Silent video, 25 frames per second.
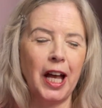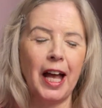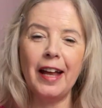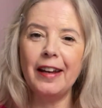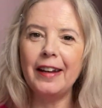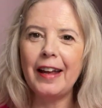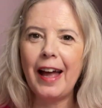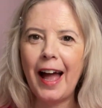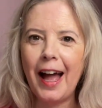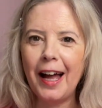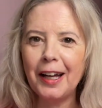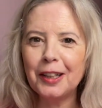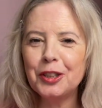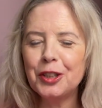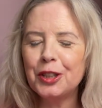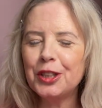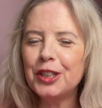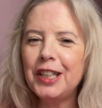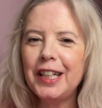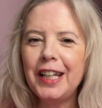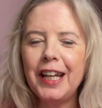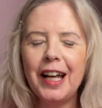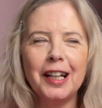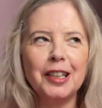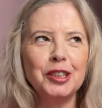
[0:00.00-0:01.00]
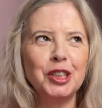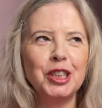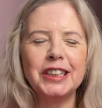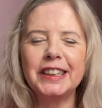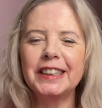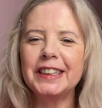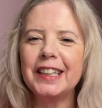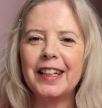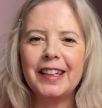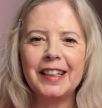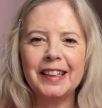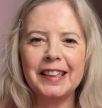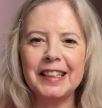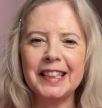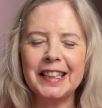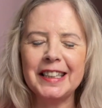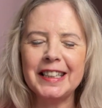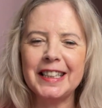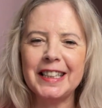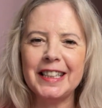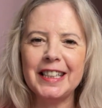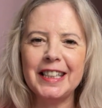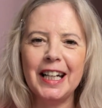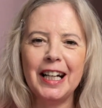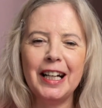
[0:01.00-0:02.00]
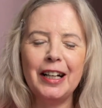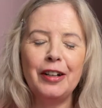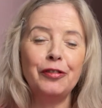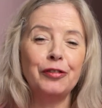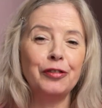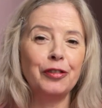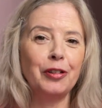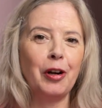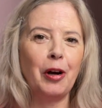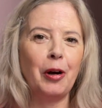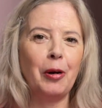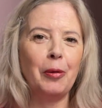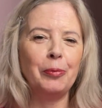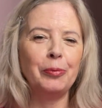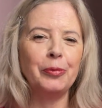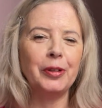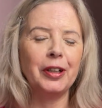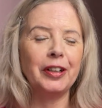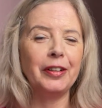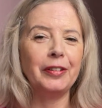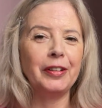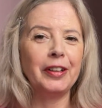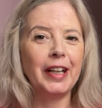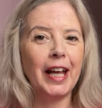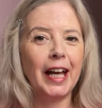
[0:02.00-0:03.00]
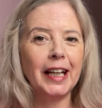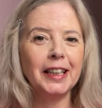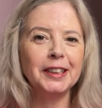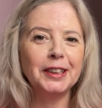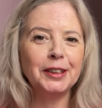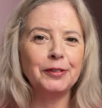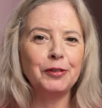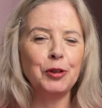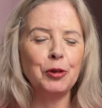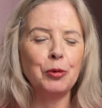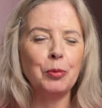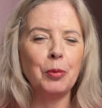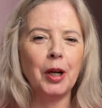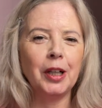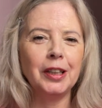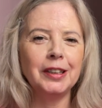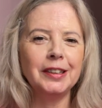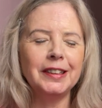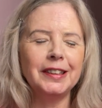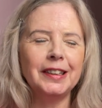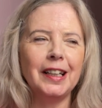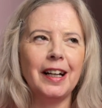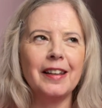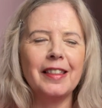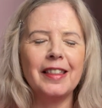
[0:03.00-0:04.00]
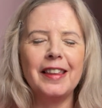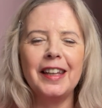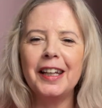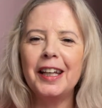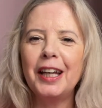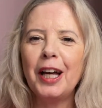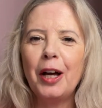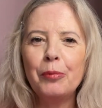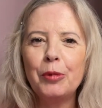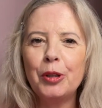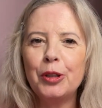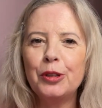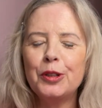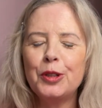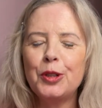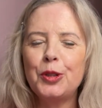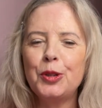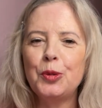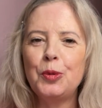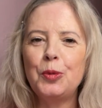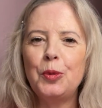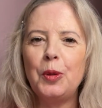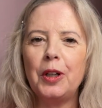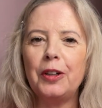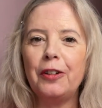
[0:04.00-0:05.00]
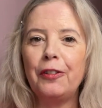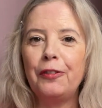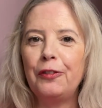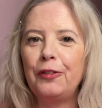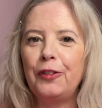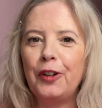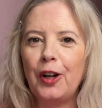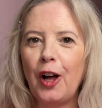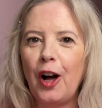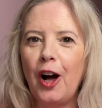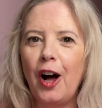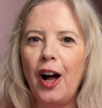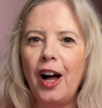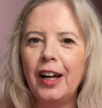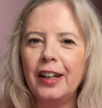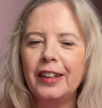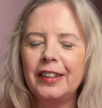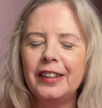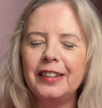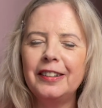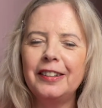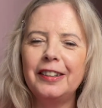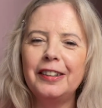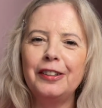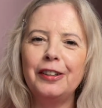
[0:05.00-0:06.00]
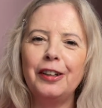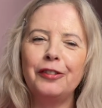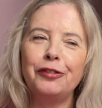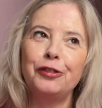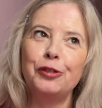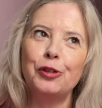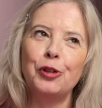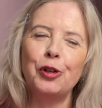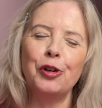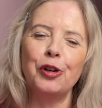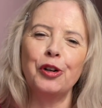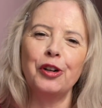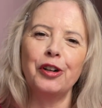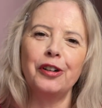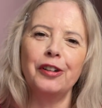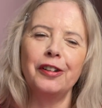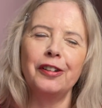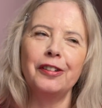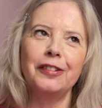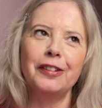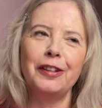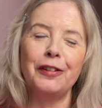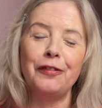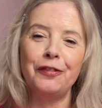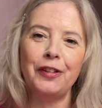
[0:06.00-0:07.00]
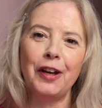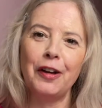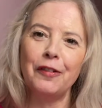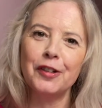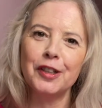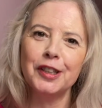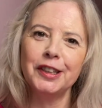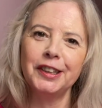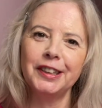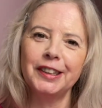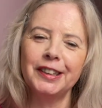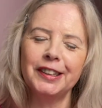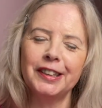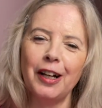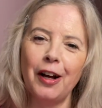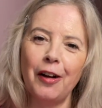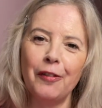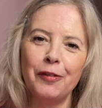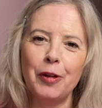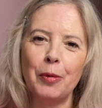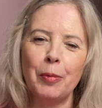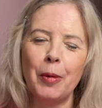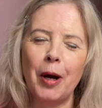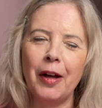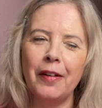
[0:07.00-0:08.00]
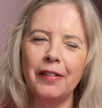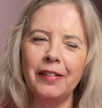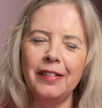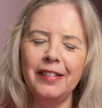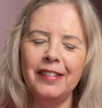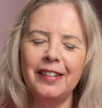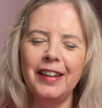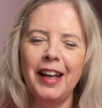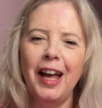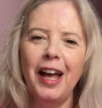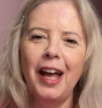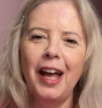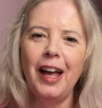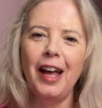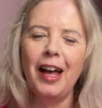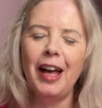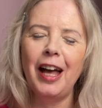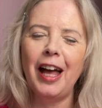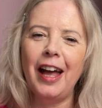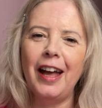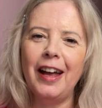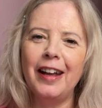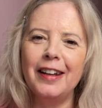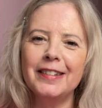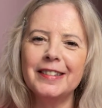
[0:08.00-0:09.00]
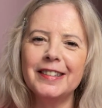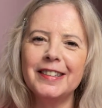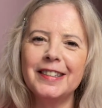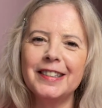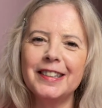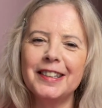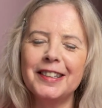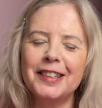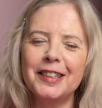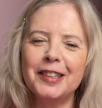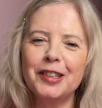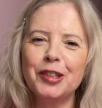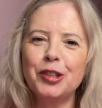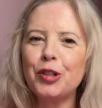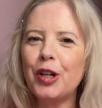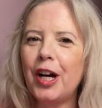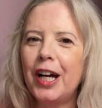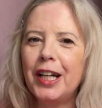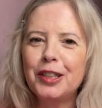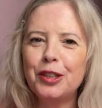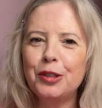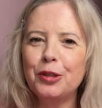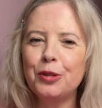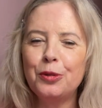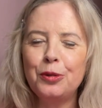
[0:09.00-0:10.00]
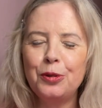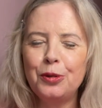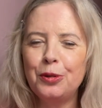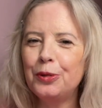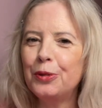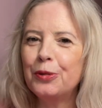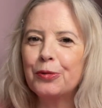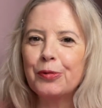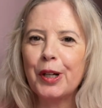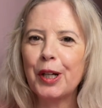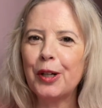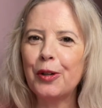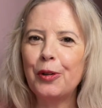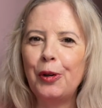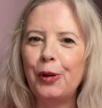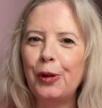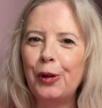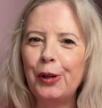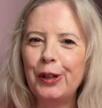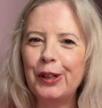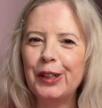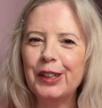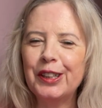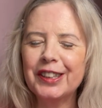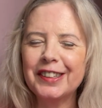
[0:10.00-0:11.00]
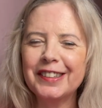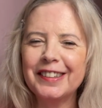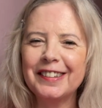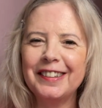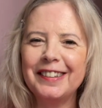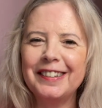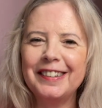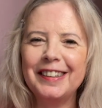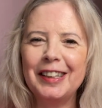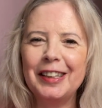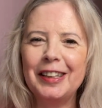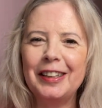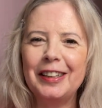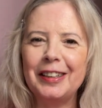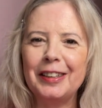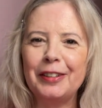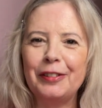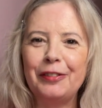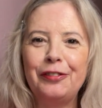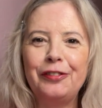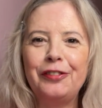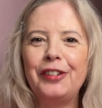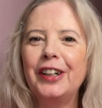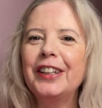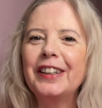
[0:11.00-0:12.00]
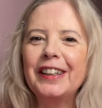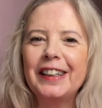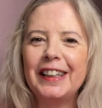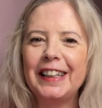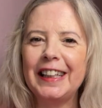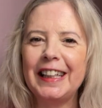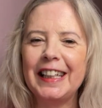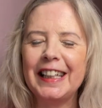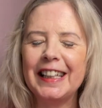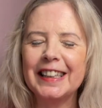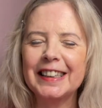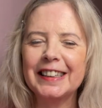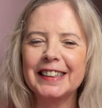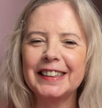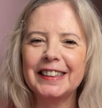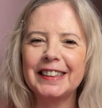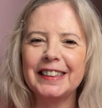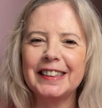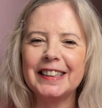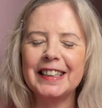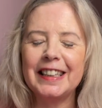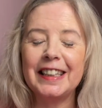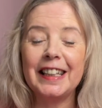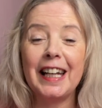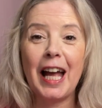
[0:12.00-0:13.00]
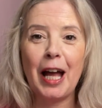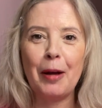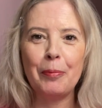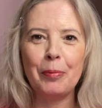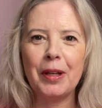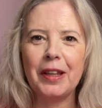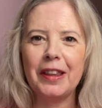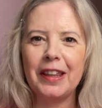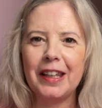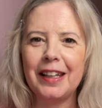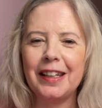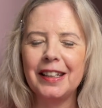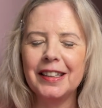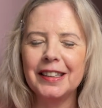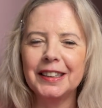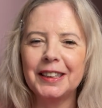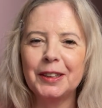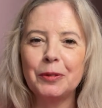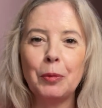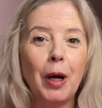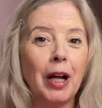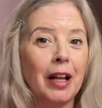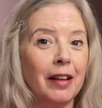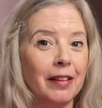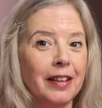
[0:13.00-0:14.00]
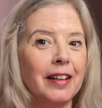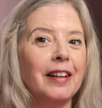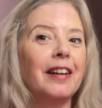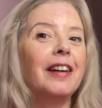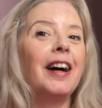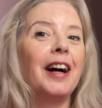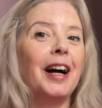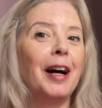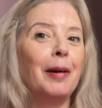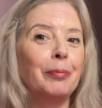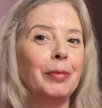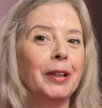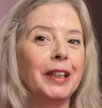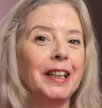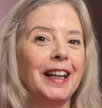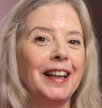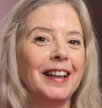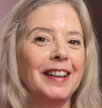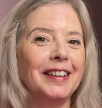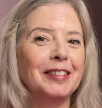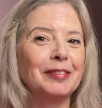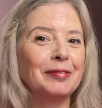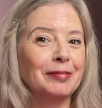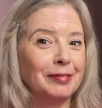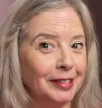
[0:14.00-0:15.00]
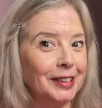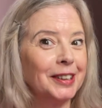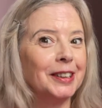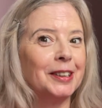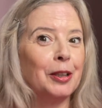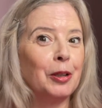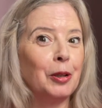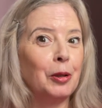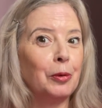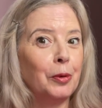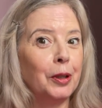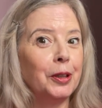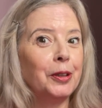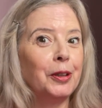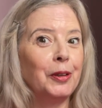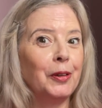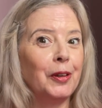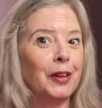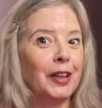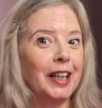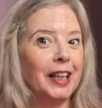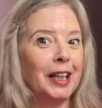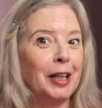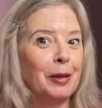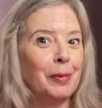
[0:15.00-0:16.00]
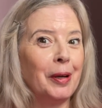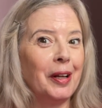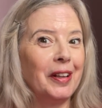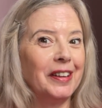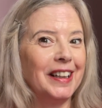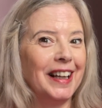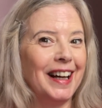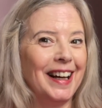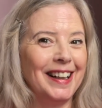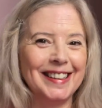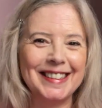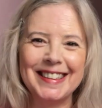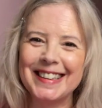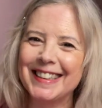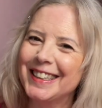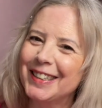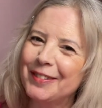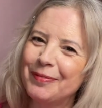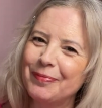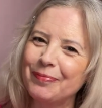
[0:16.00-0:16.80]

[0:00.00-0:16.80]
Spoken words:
And actually, I just got an idea from the next few months. I think I'm gonna do a vlog for the favorites of the month and try to record fun things and happy things while they're happening. So what do you think about that?